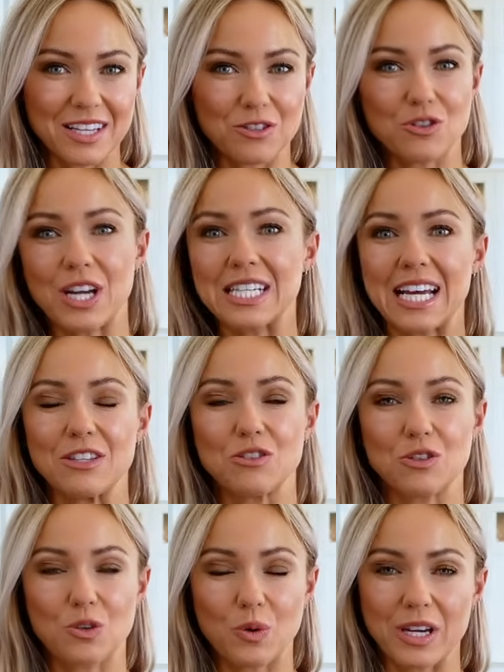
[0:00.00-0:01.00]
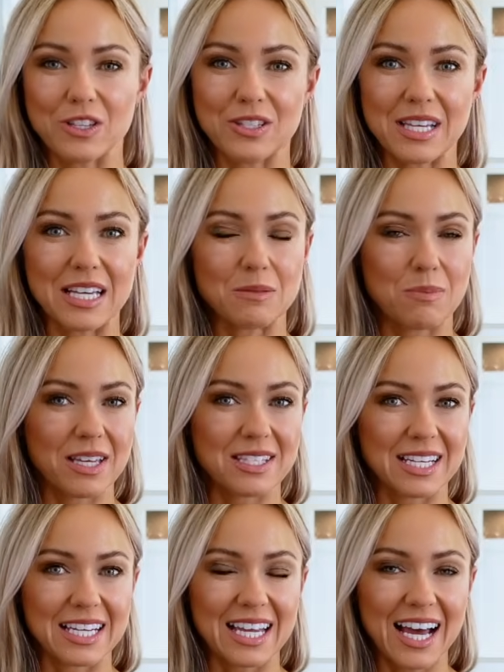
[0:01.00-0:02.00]
and trying to answer the questions as
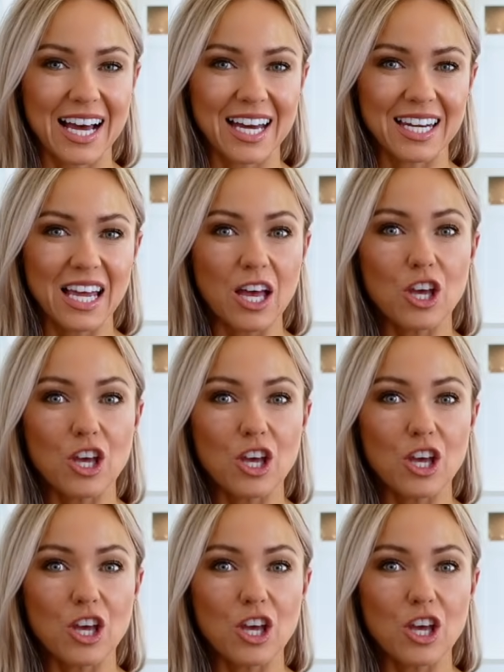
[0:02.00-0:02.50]
best I can.